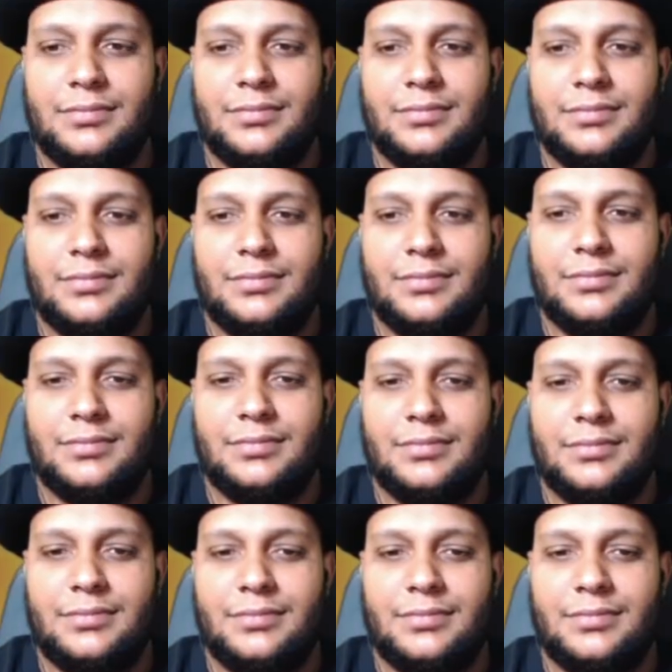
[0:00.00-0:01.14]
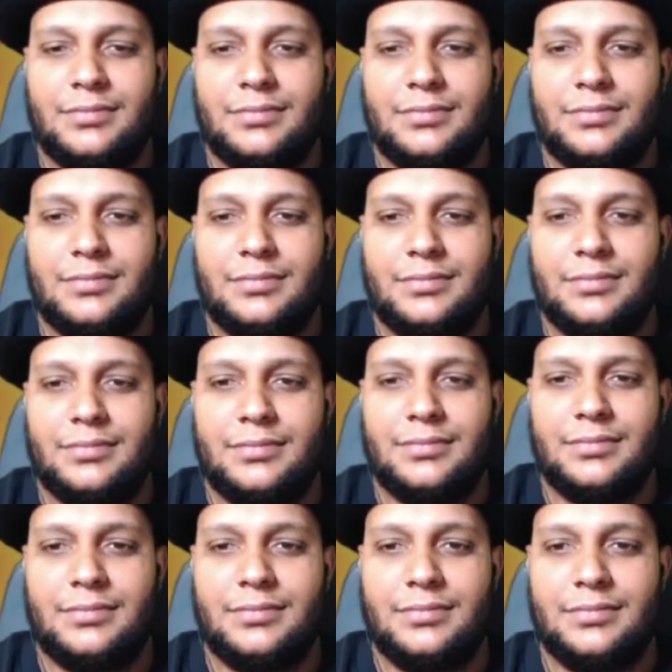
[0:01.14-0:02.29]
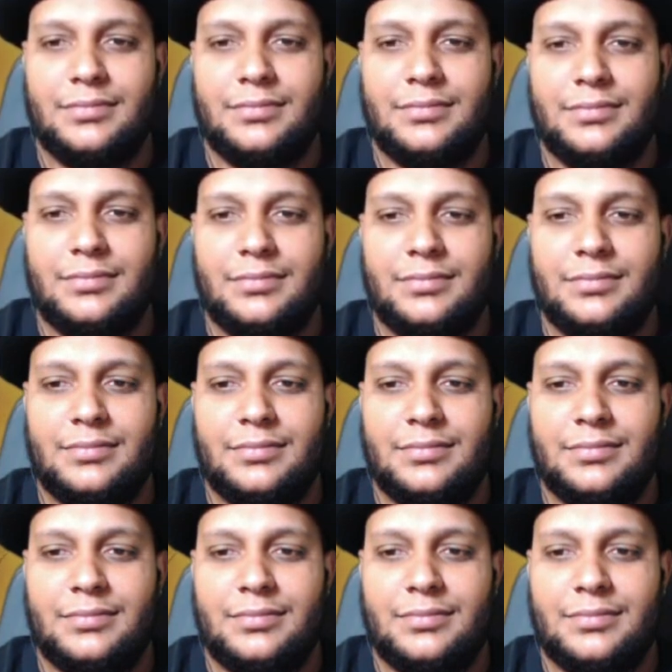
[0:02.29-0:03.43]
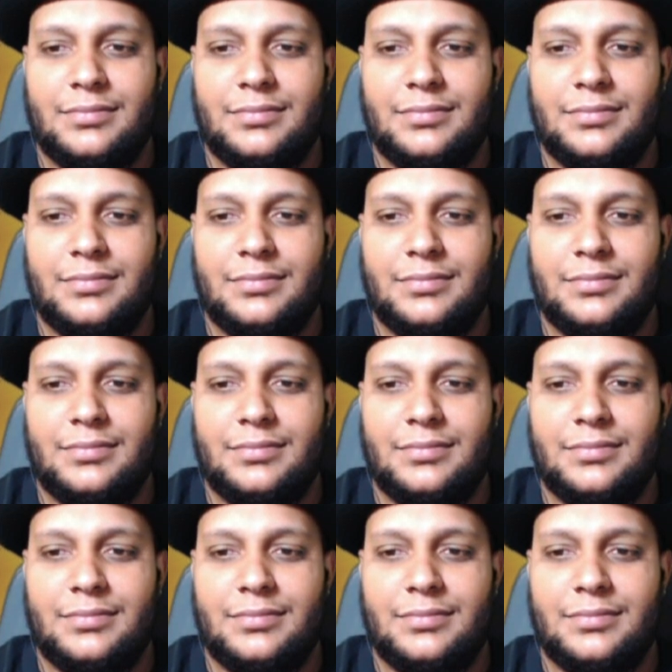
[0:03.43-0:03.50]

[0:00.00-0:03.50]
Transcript: [no speech]